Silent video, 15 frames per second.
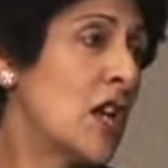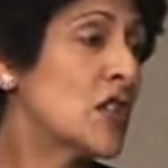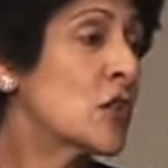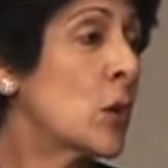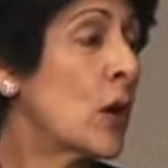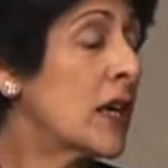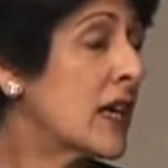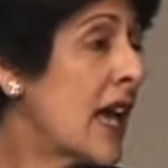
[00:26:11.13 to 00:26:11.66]

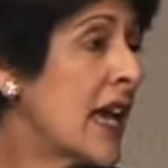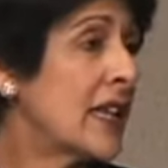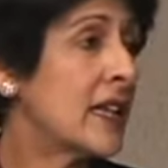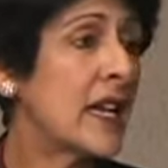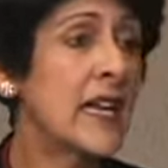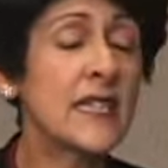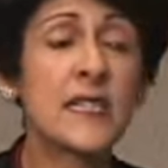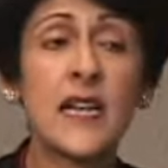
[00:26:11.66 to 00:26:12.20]
So again,
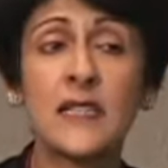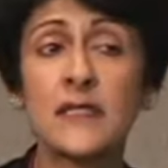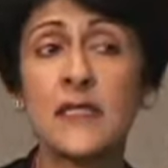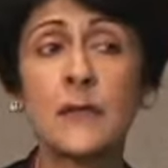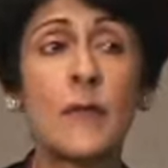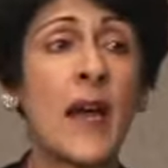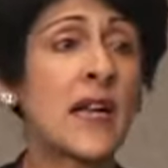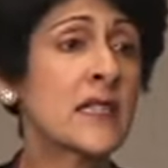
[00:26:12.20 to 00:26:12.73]
it
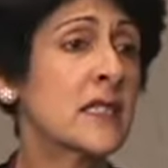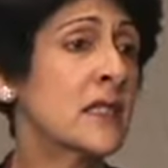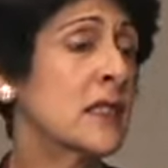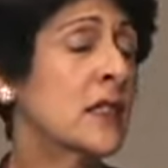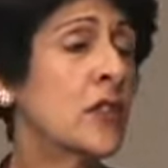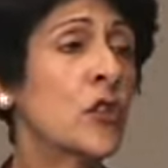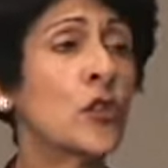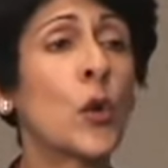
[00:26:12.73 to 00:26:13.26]
doesn't
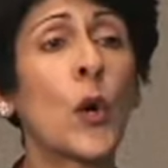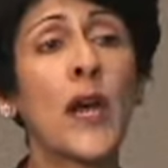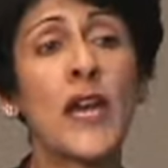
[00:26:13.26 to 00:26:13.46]
matter your